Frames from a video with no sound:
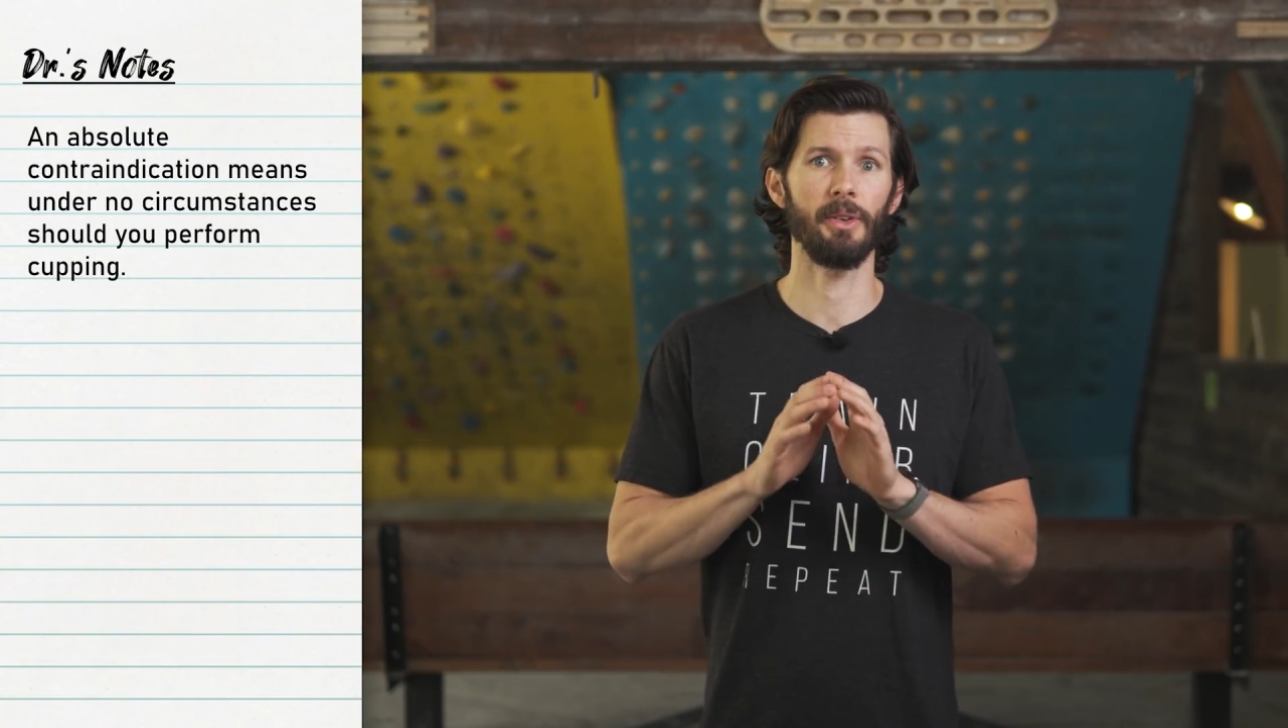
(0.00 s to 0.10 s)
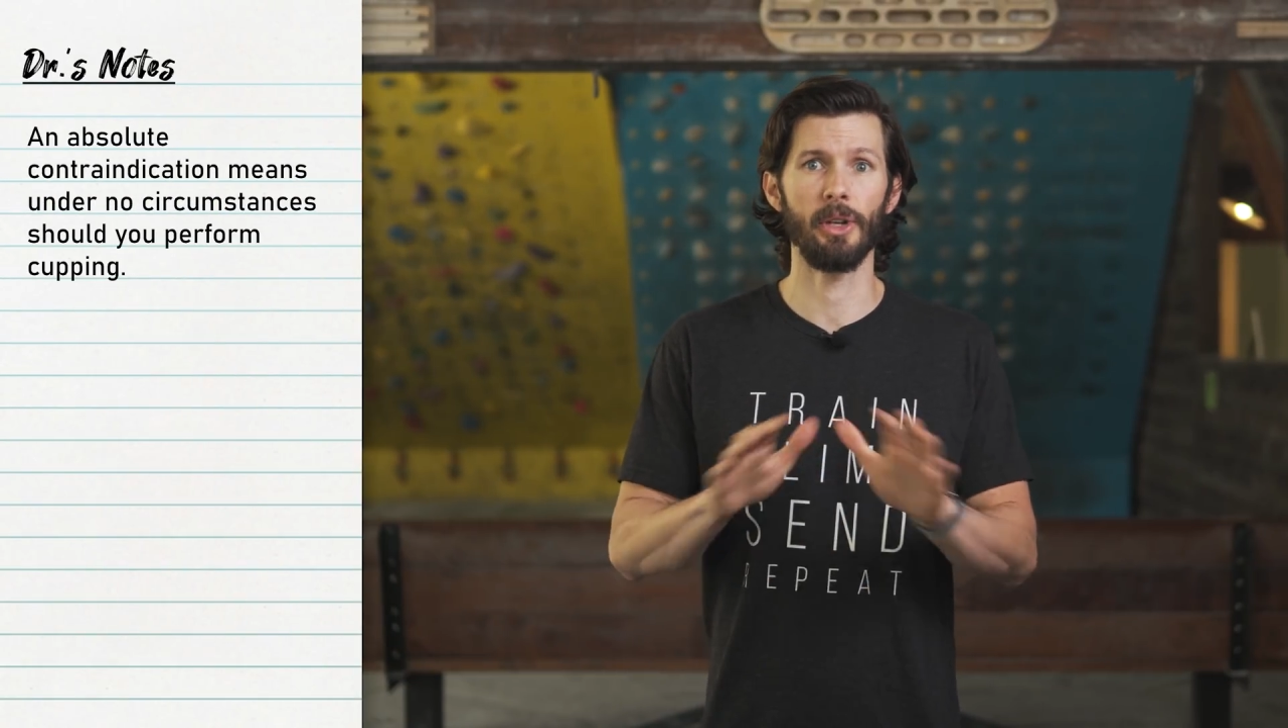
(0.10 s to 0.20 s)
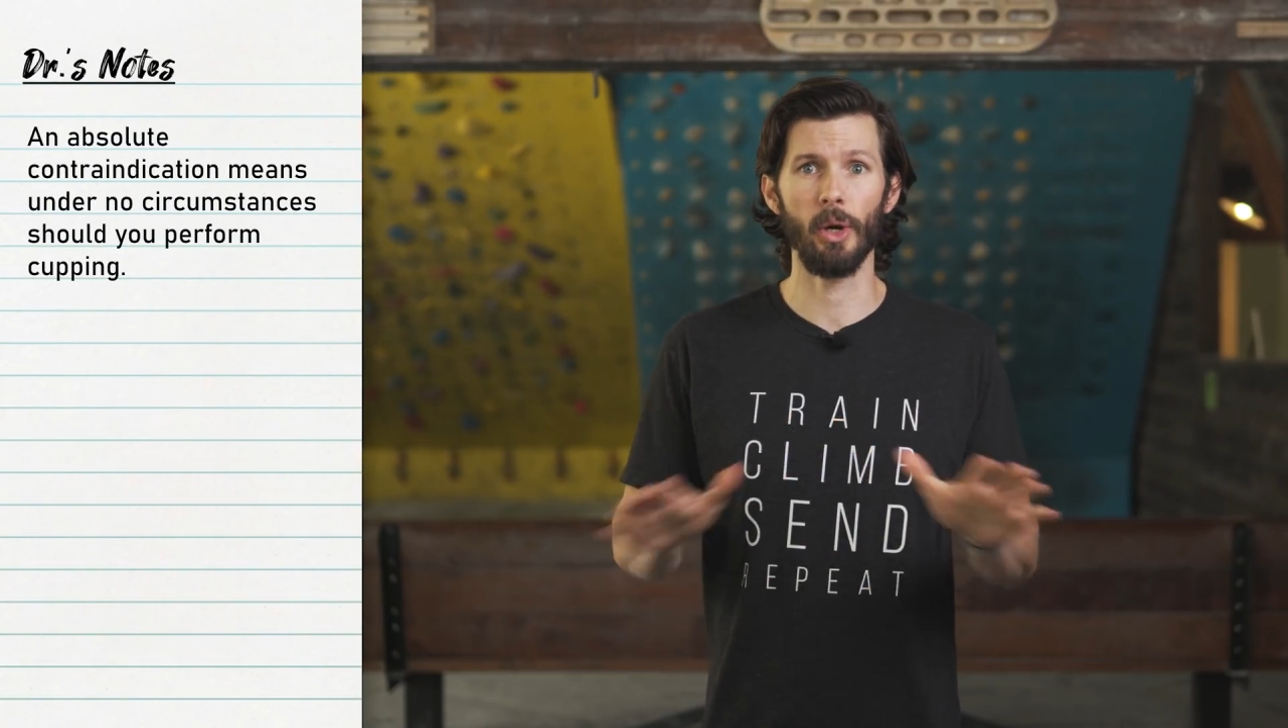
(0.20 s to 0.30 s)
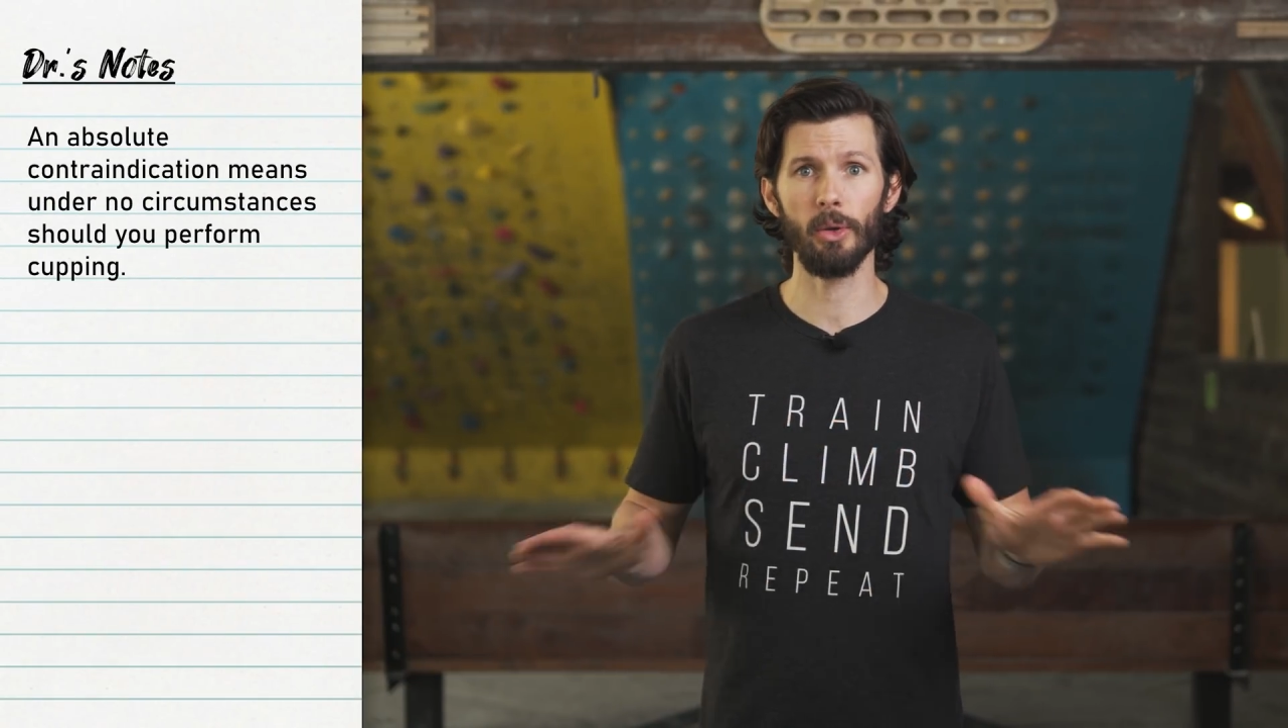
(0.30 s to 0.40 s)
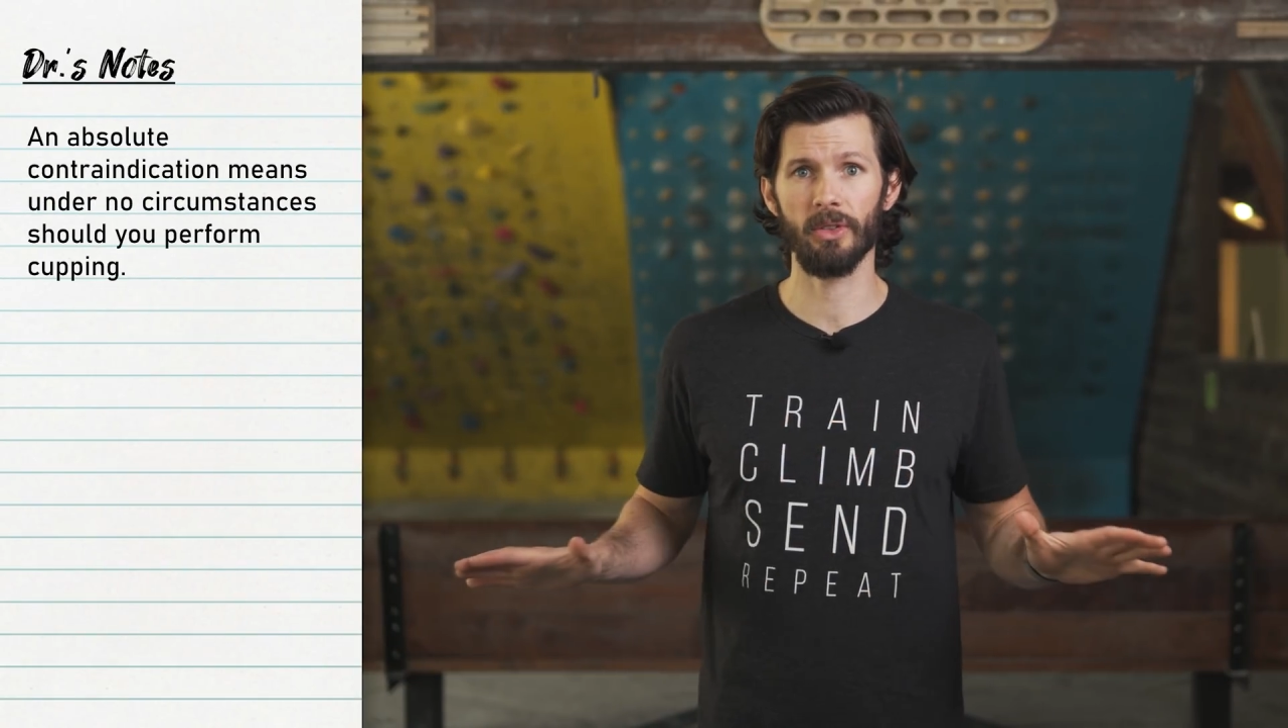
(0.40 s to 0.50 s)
no